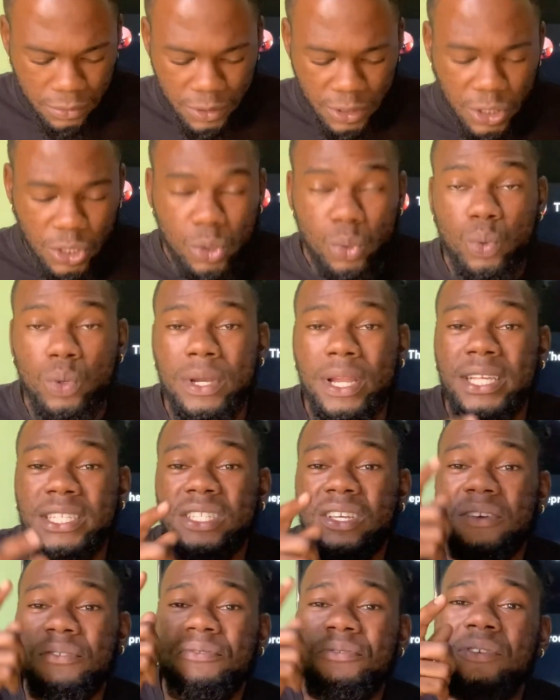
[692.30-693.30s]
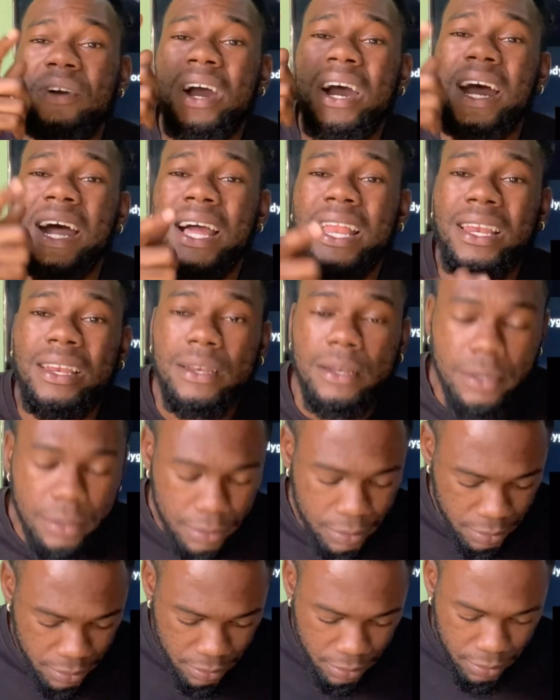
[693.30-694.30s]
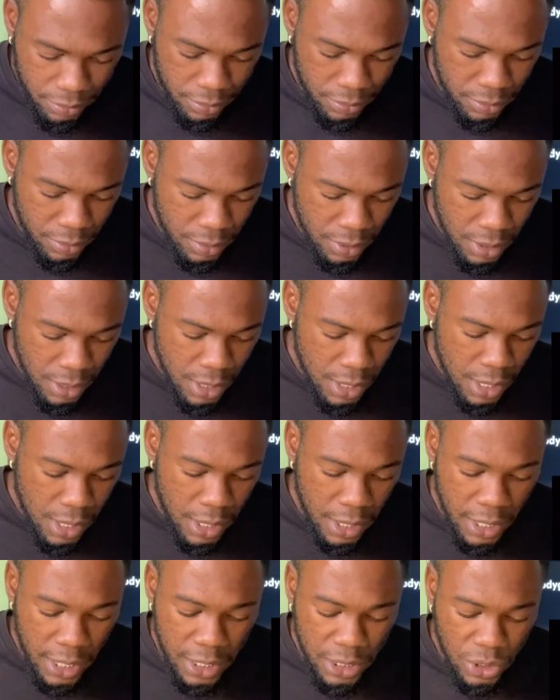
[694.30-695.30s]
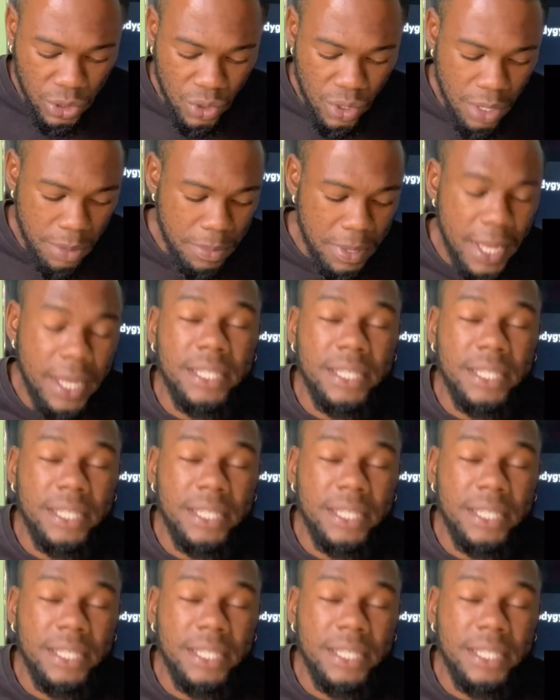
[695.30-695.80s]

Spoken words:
Soon as you fall, you see me,